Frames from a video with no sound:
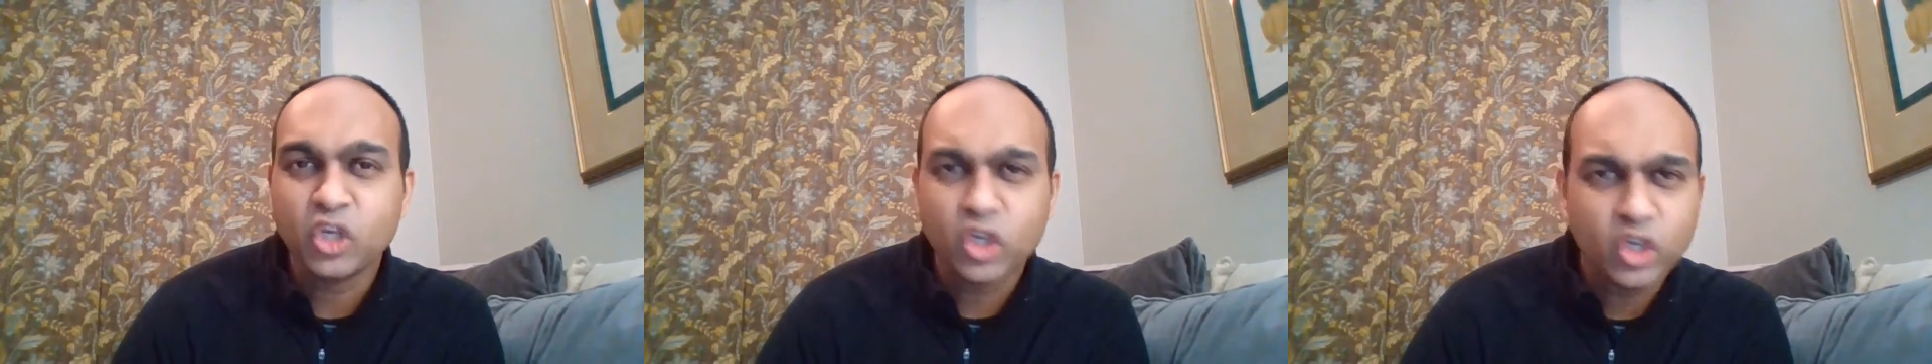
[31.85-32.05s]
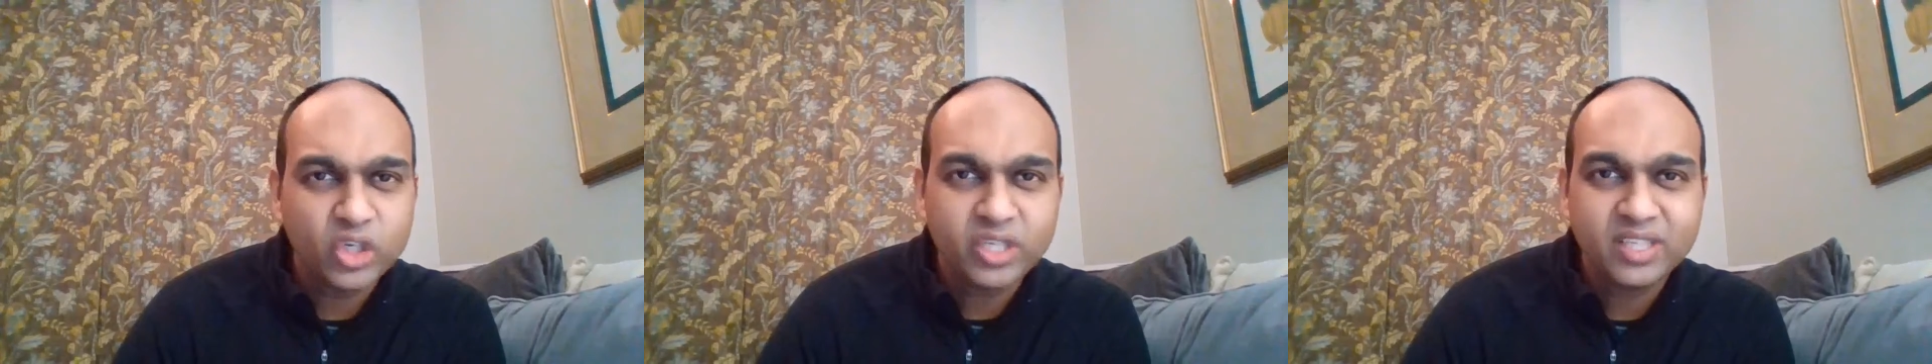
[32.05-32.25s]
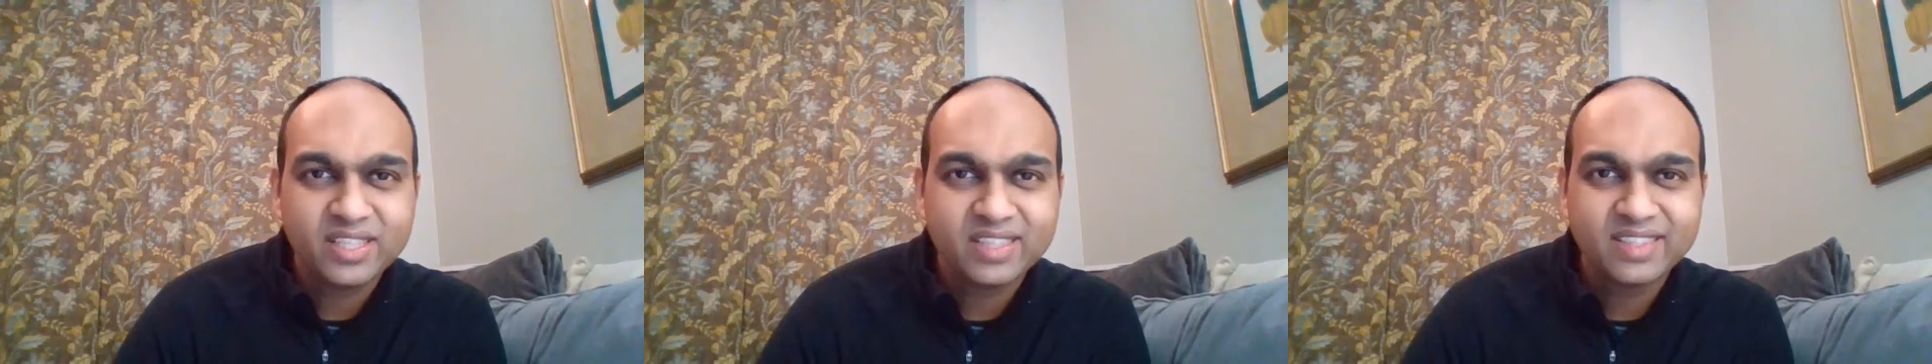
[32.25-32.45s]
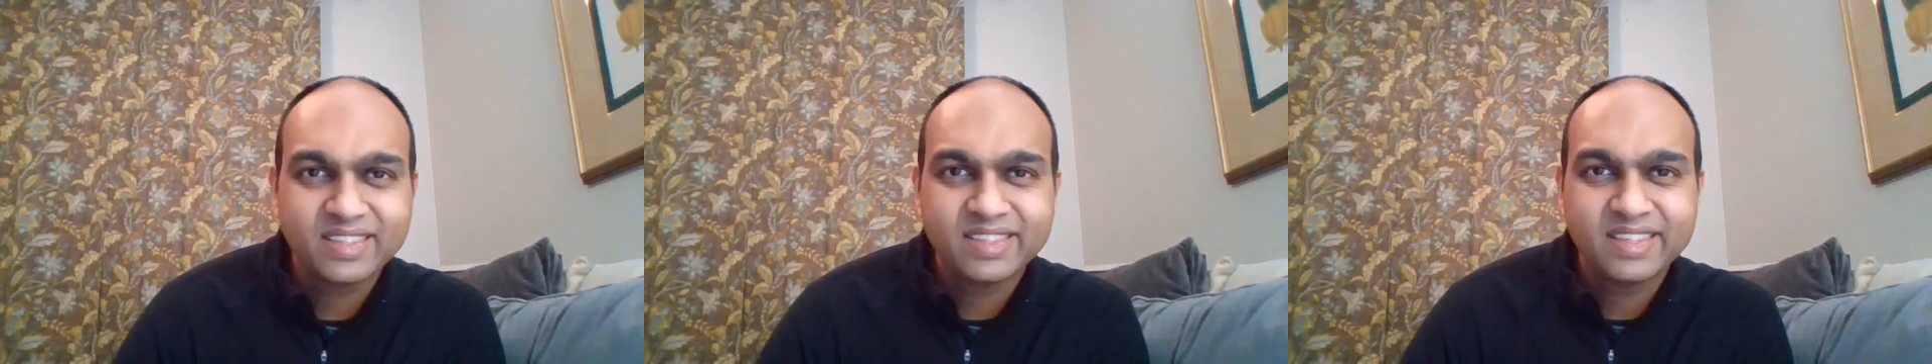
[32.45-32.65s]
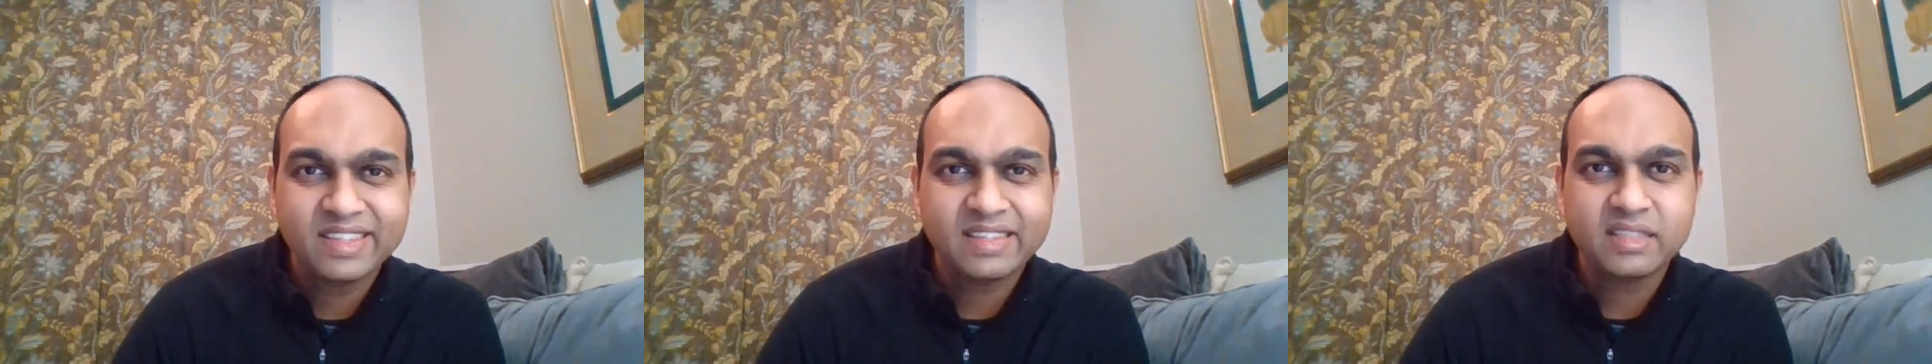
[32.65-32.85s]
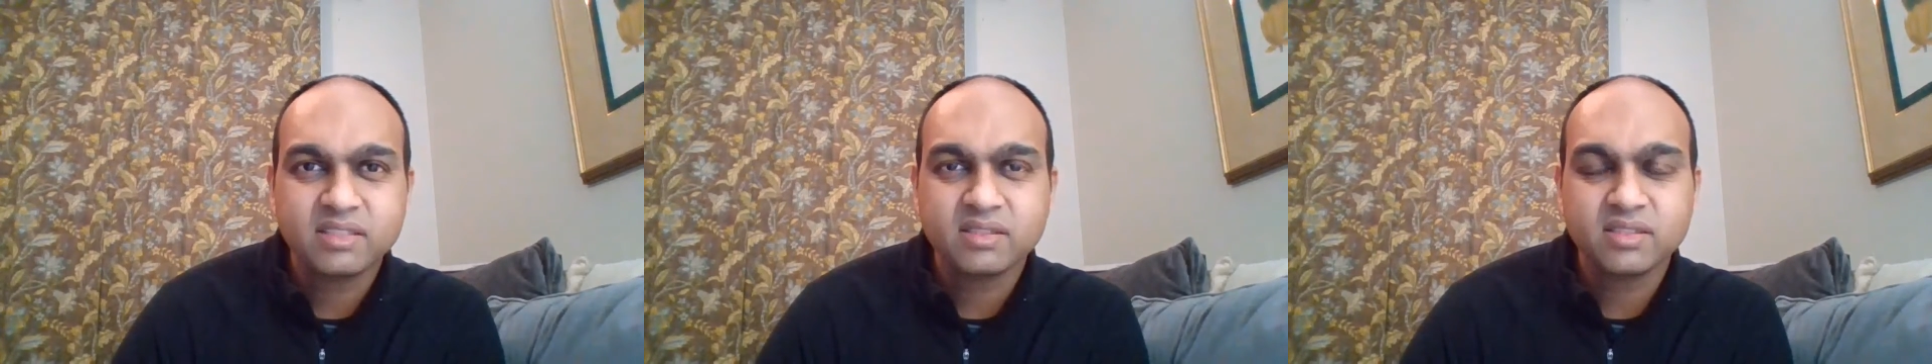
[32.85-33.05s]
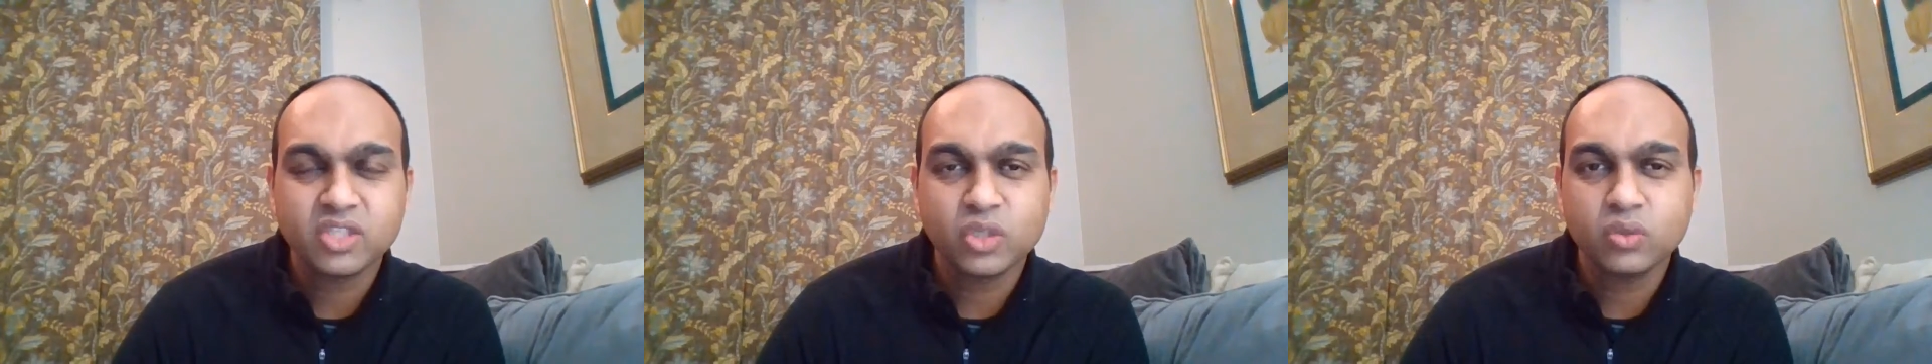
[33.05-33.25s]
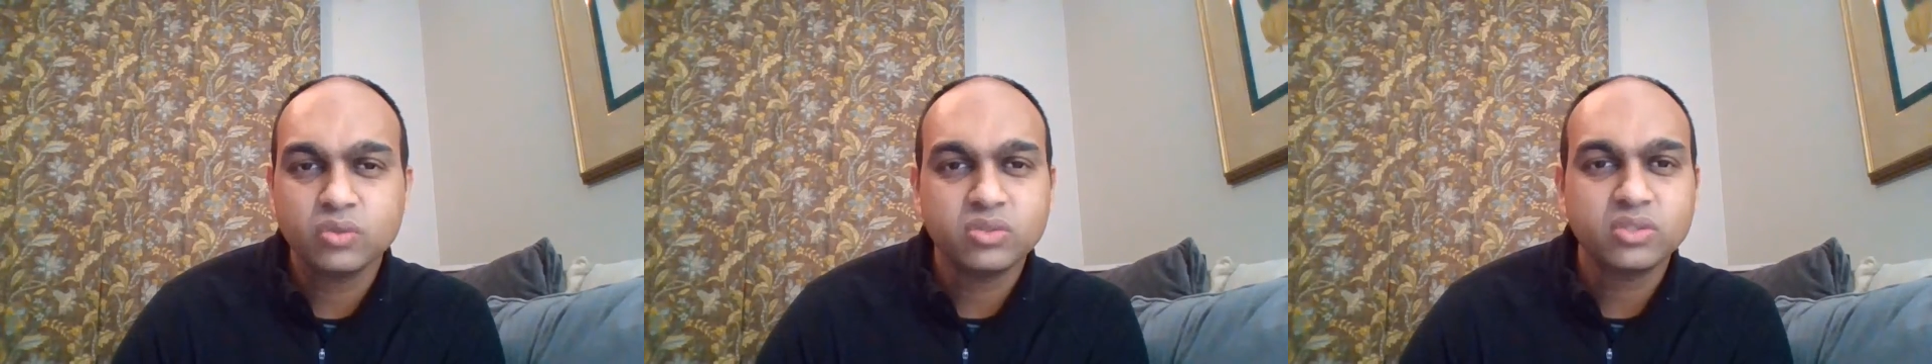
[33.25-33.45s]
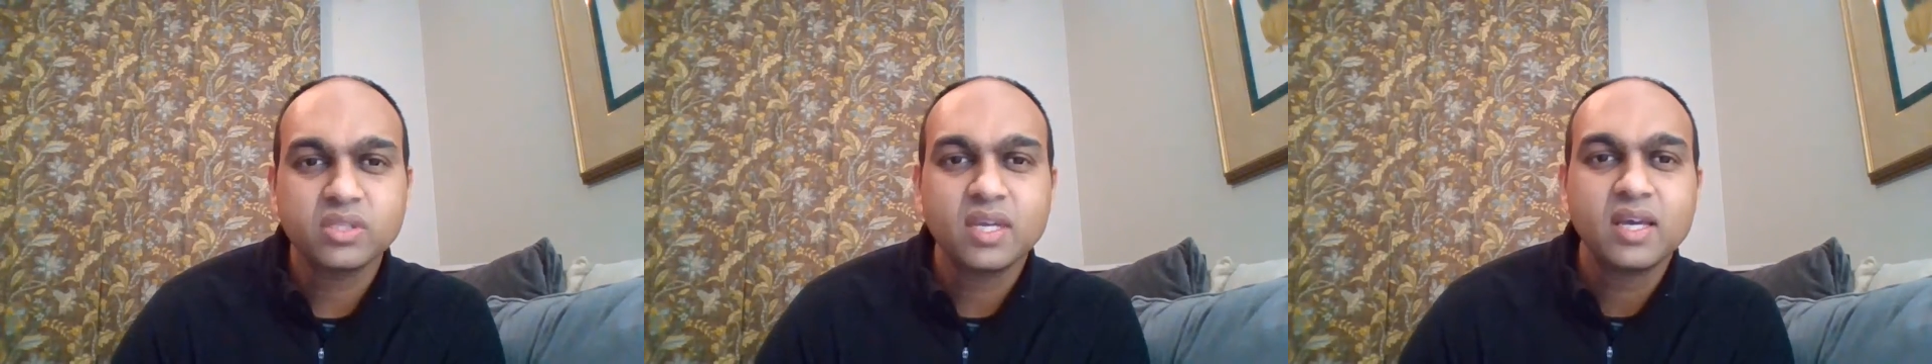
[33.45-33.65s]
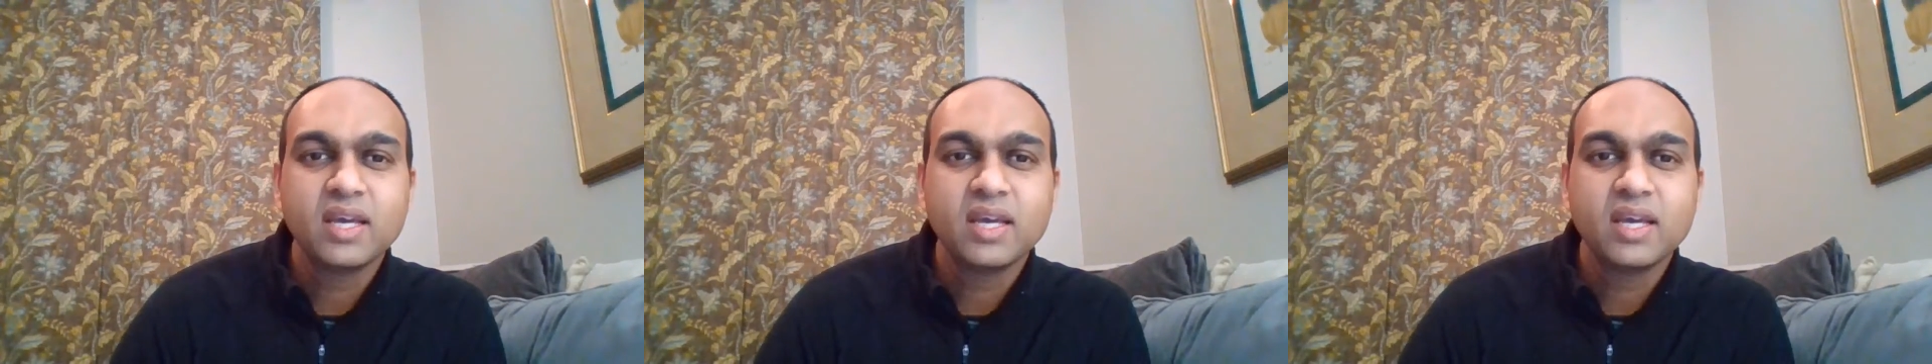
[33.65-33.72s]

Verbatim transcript: good in this news